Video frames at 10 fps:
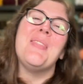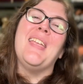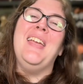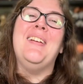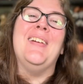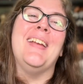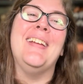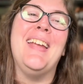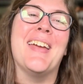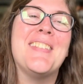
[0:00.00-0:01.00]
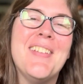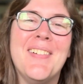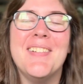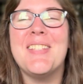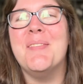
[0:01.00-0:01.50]
Anyway, yeah,
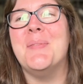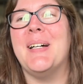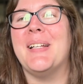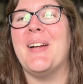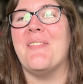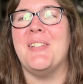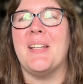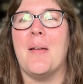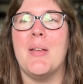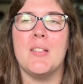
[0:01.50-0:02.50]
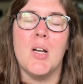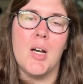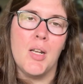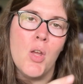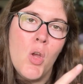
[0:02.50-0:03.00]
so some of my crafting time has
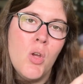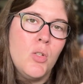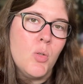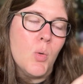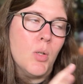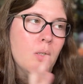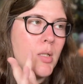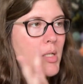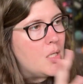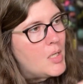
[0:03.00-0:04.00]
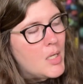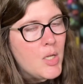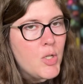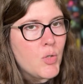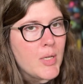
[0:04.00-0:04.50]
gone towards
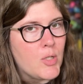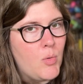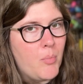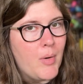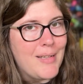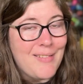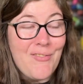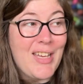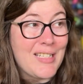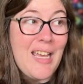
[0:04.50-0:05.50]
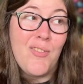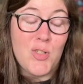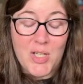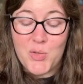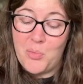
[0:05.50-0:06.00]
Dress to Impress. In fact, I have a
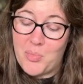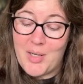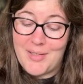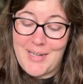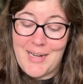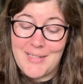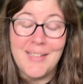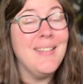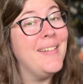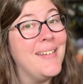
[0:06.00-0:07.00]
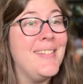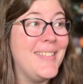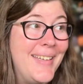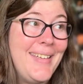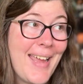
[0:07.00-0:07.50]
Dress to Impress date
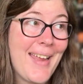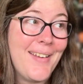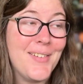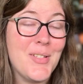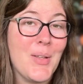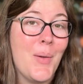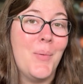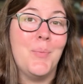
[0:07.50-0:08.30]
today, so